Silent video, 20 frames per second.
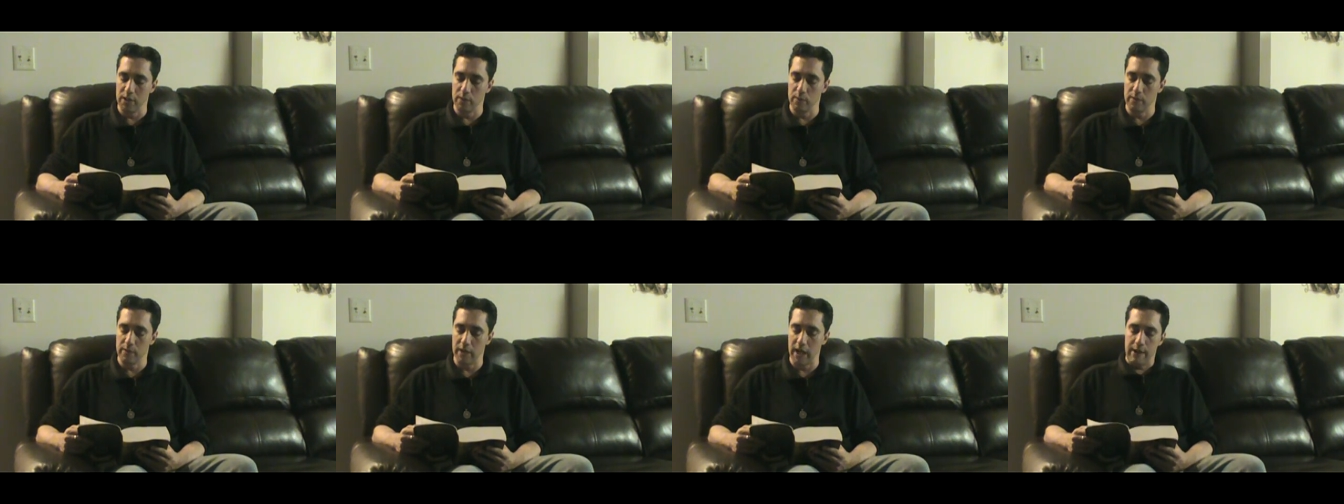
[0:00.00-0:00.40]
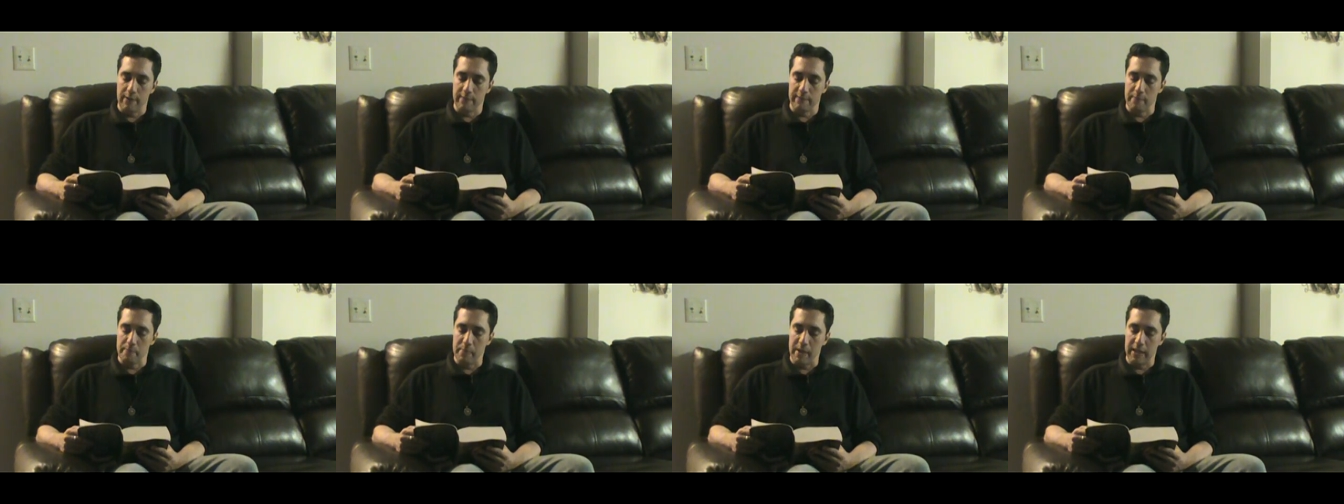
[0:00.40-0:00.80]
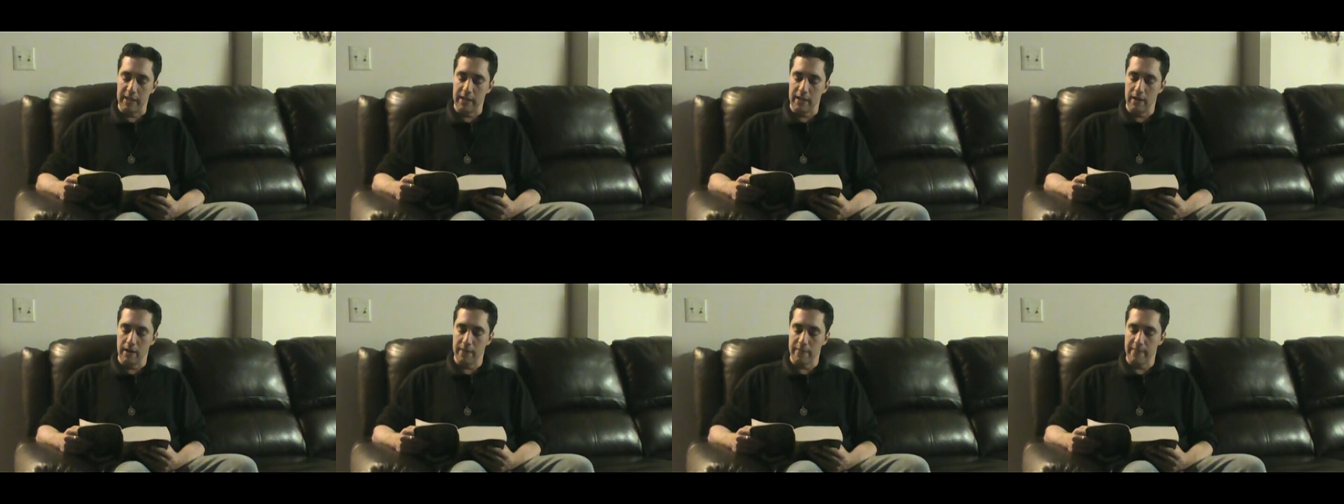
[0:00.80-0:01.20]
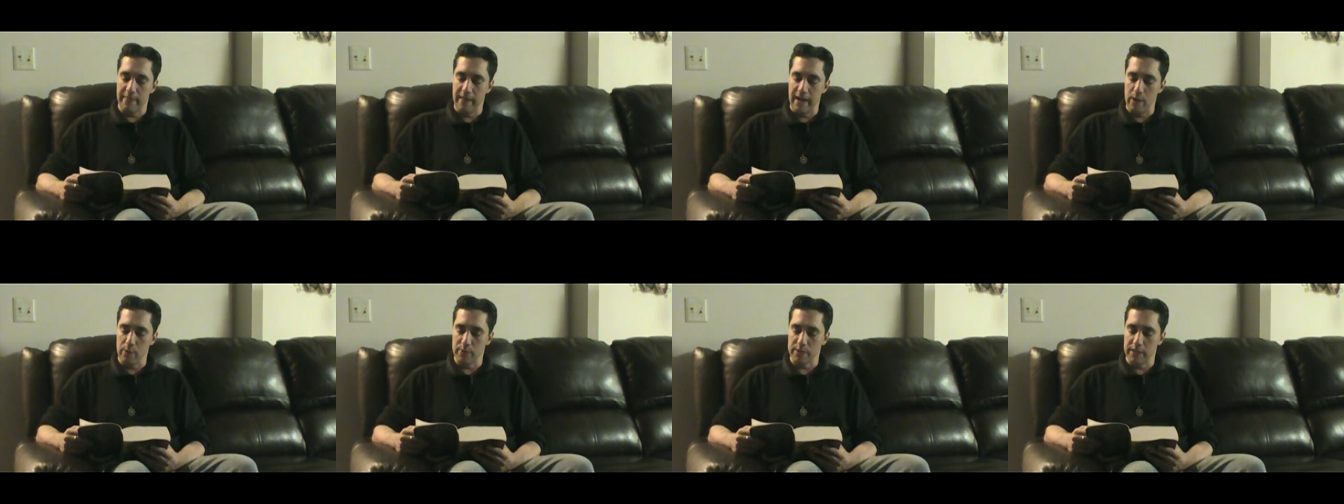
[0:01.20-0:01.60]
and out of the many
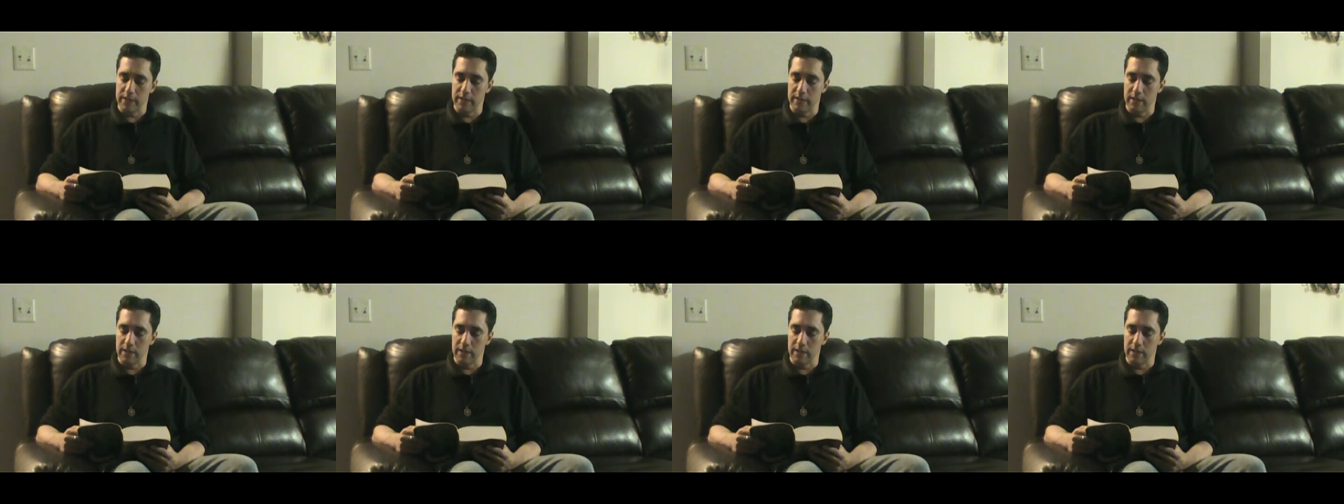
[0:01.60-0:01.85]
thousand